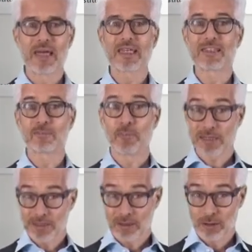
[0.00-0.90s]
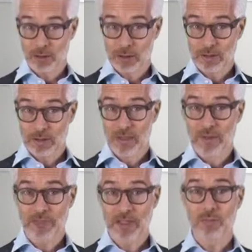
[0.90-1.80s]
it must hold
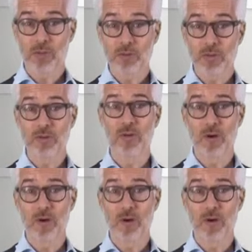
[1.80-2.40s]
that Pluto